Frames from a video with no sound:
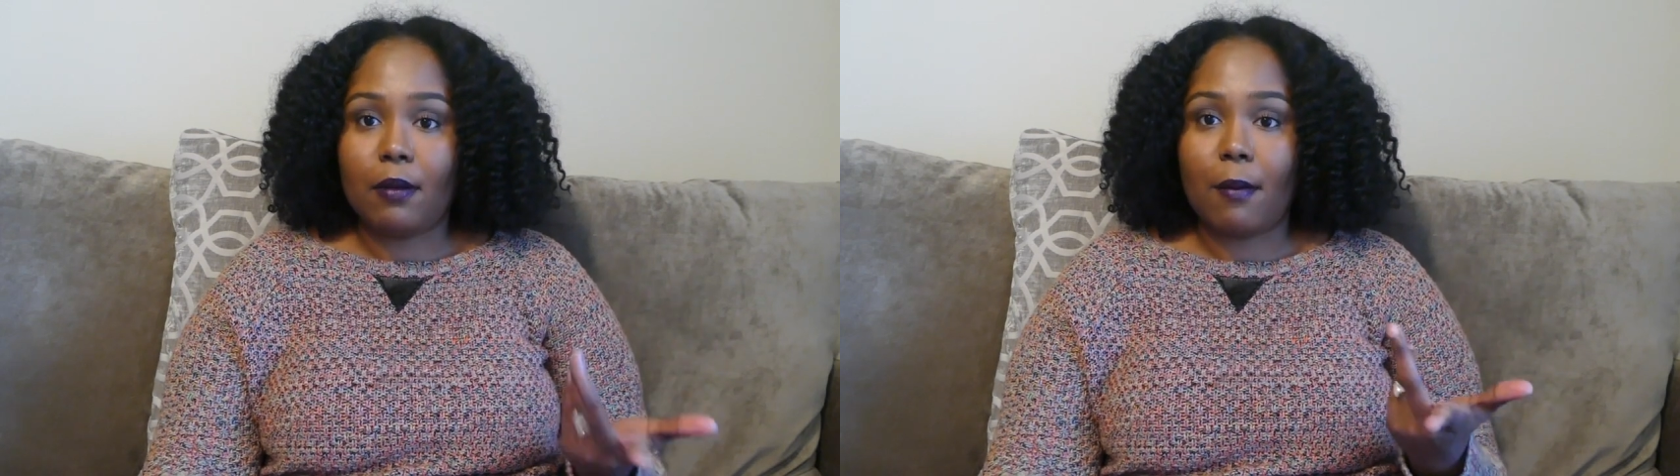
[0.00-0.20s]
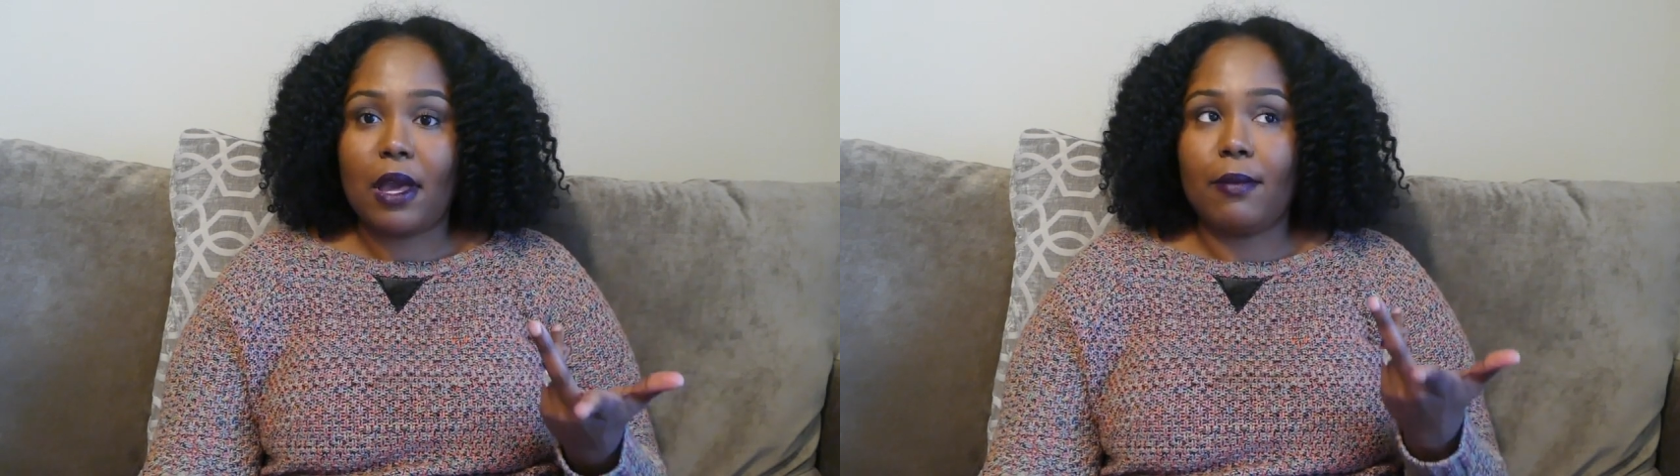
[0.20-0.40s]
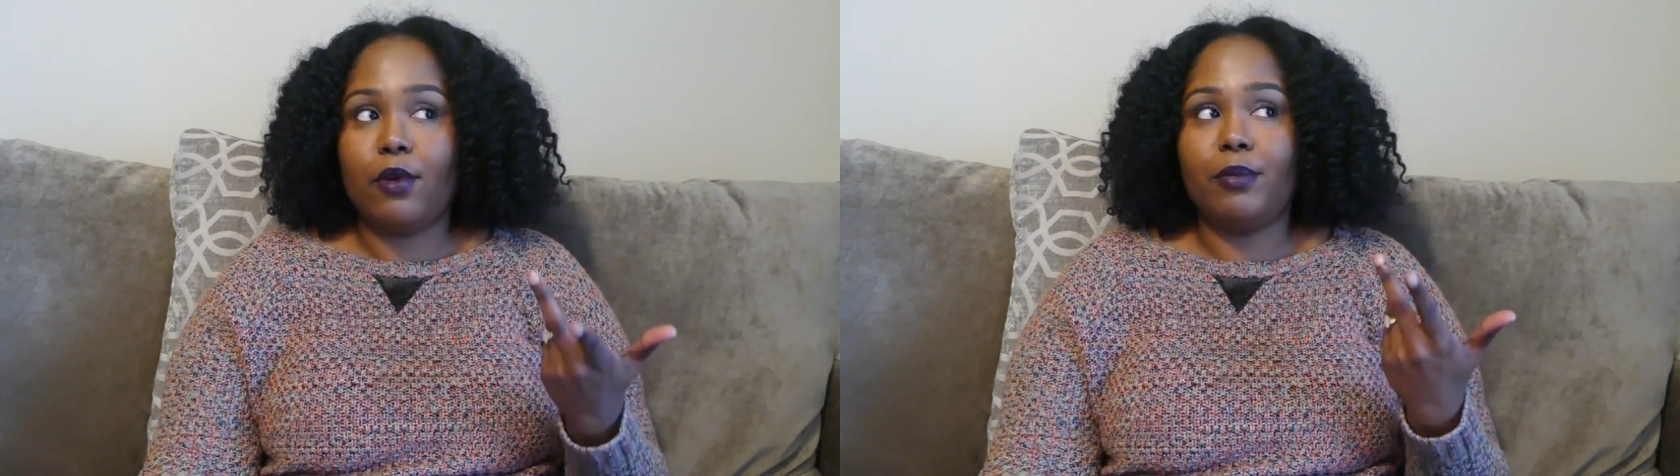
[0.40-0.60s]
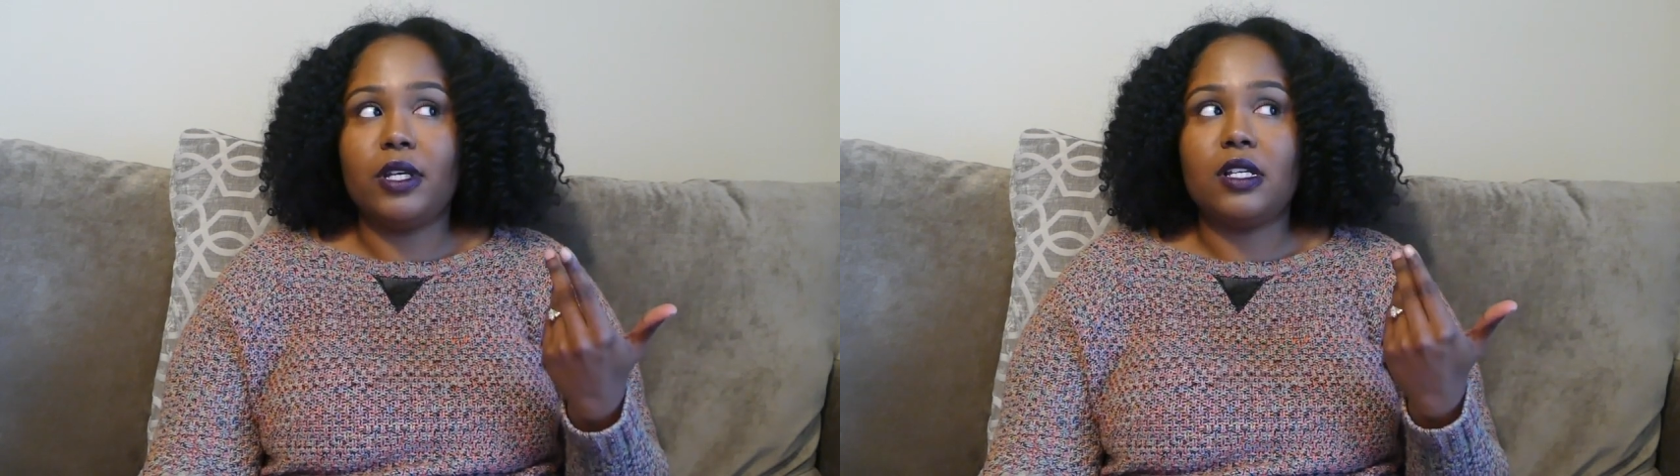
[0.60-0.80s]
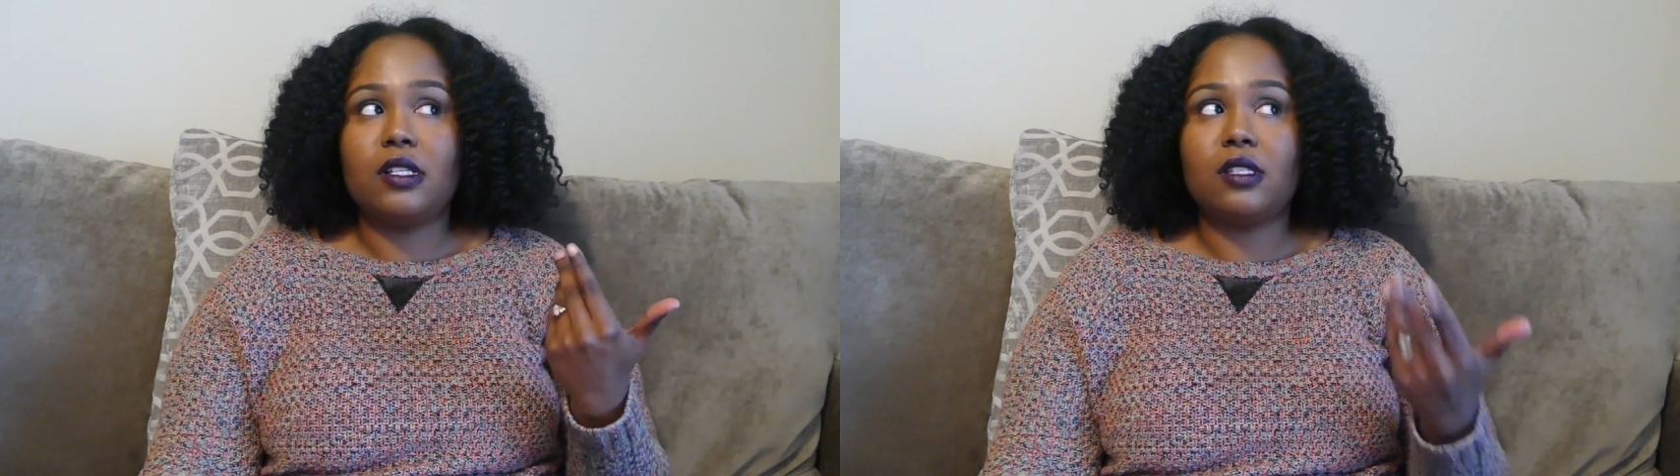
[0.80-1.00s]
My baby will
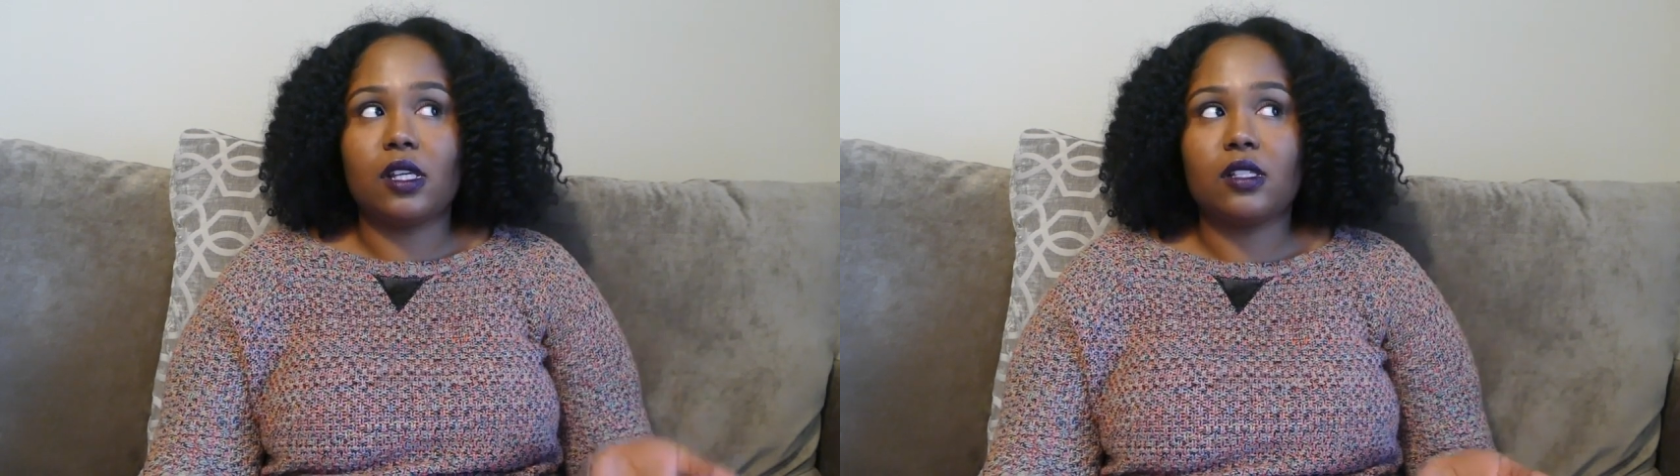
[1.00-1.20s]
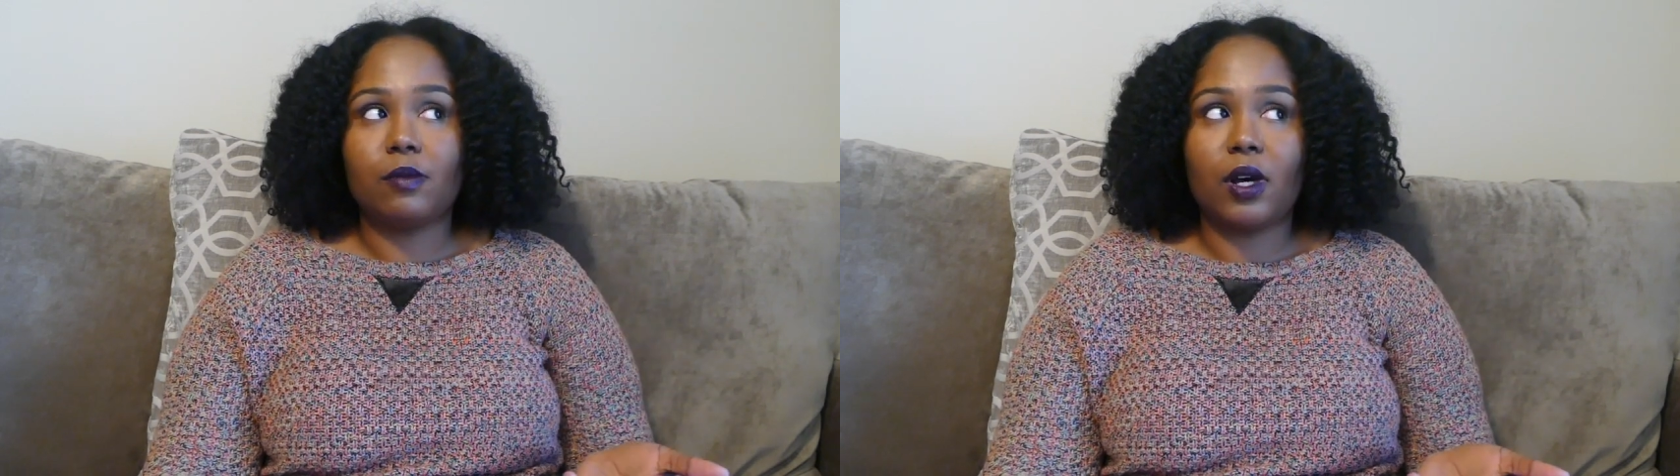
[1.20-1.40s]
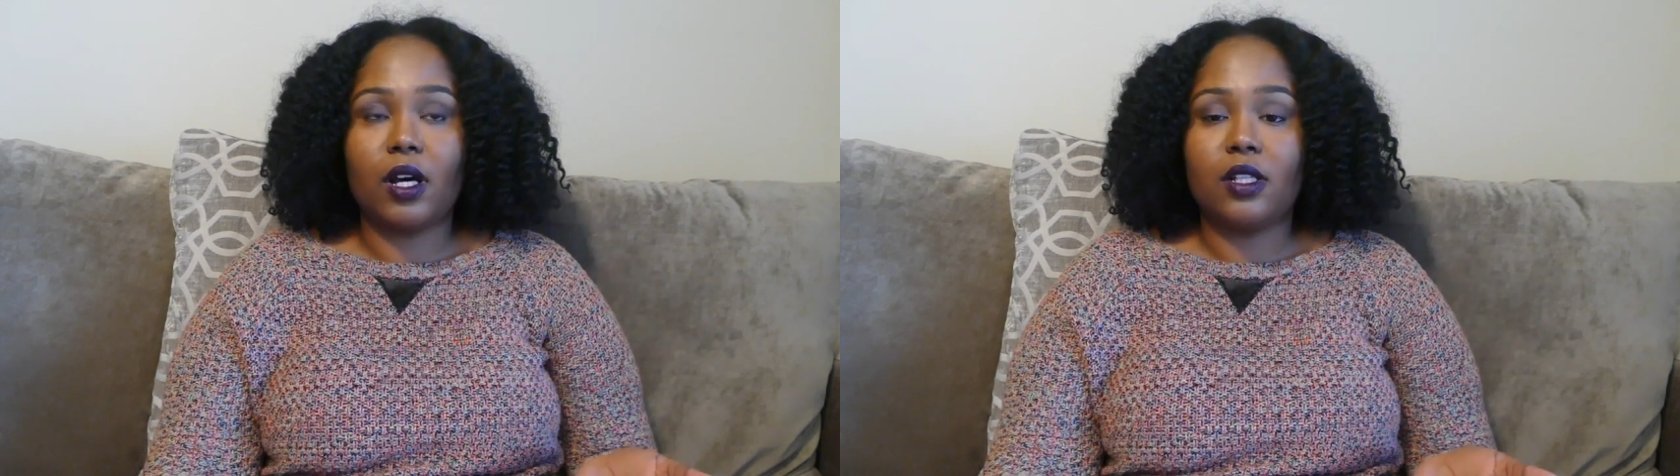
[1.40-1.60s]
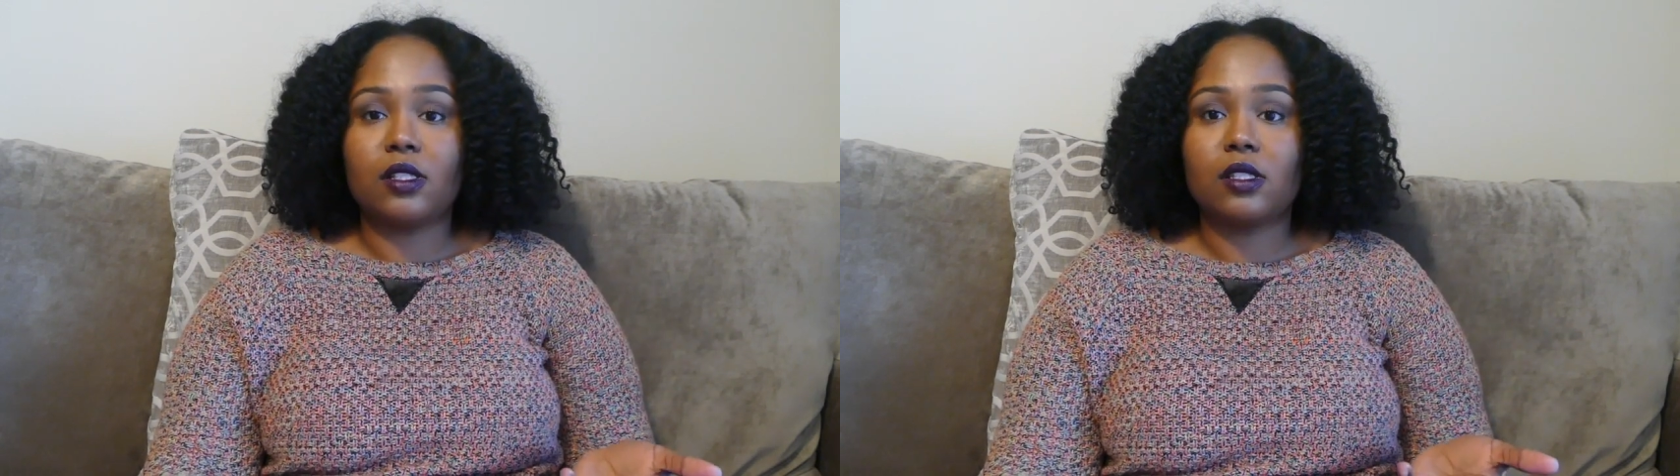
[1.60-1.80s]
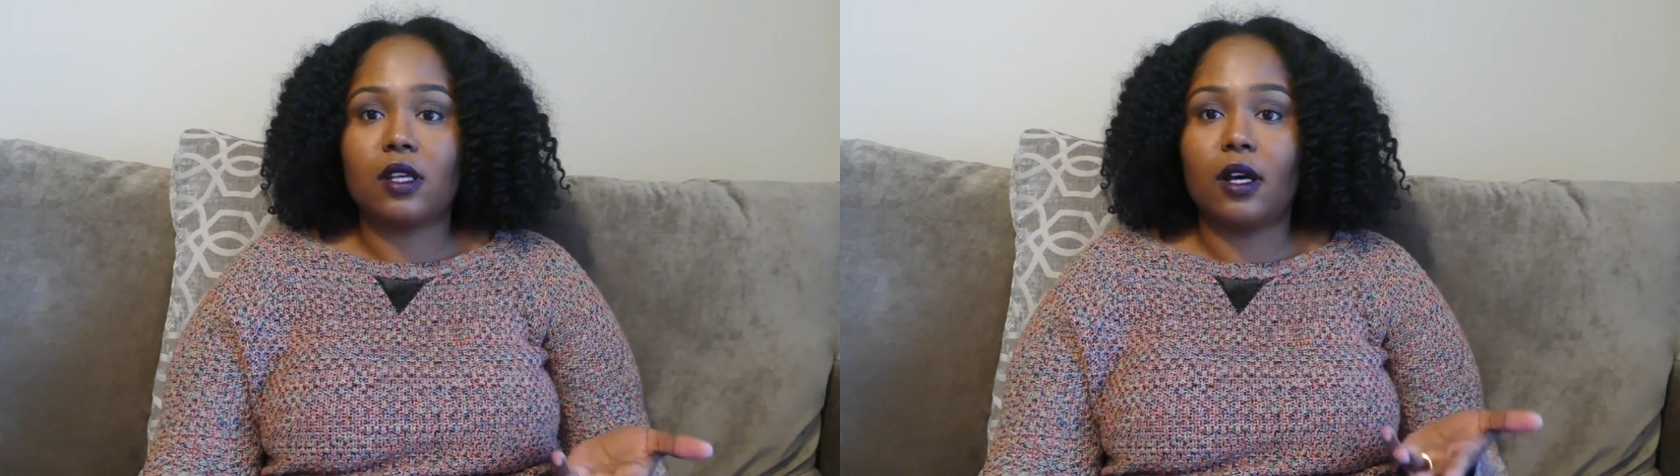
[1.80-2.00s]
be 6 months